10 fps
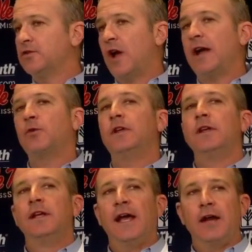So how do we
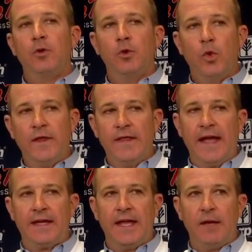how do we win
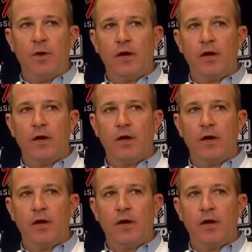that game?